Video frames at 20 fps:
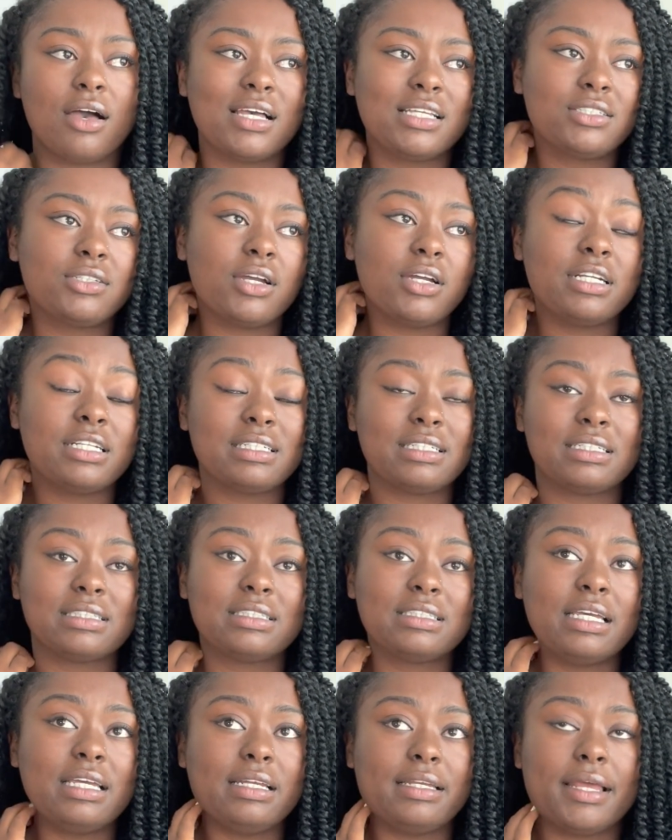I started to
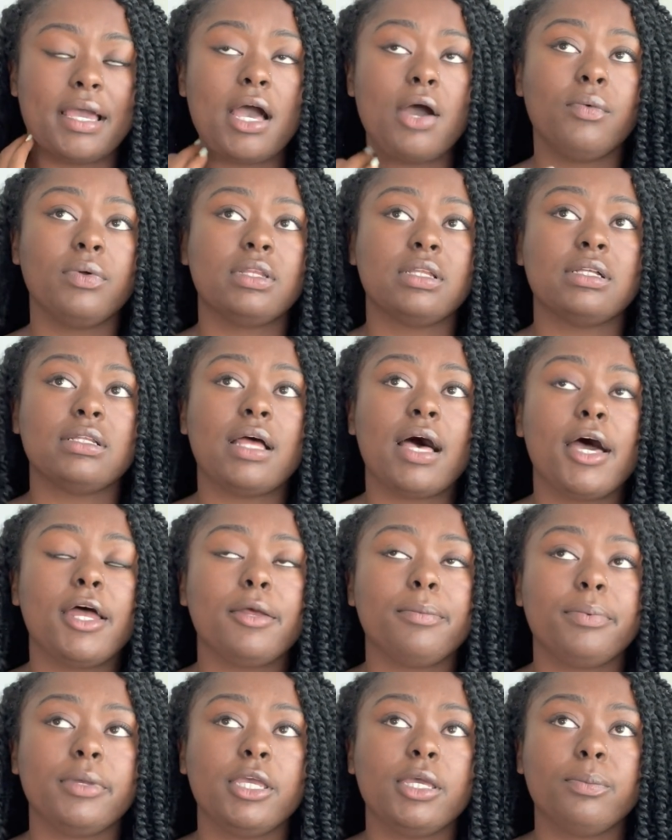sit down with a lot
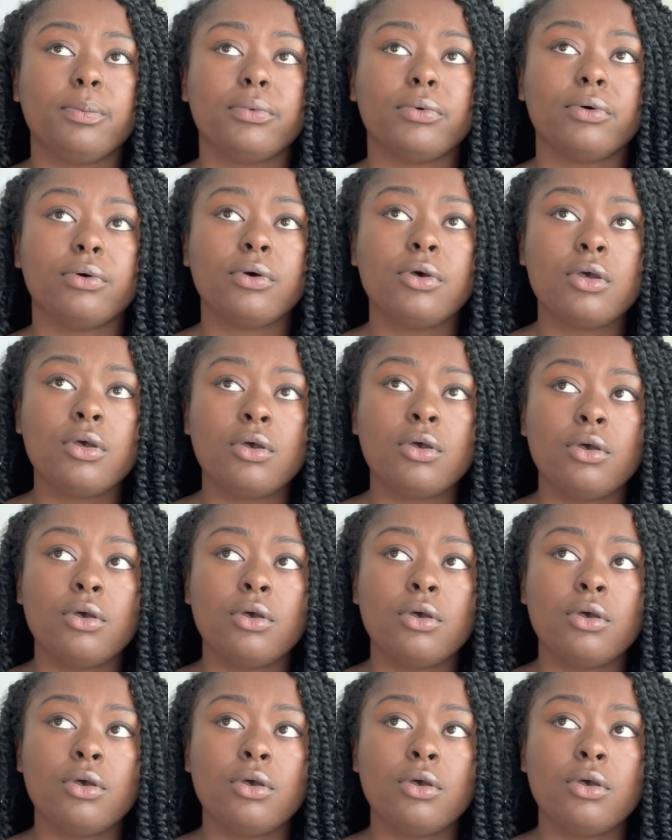of people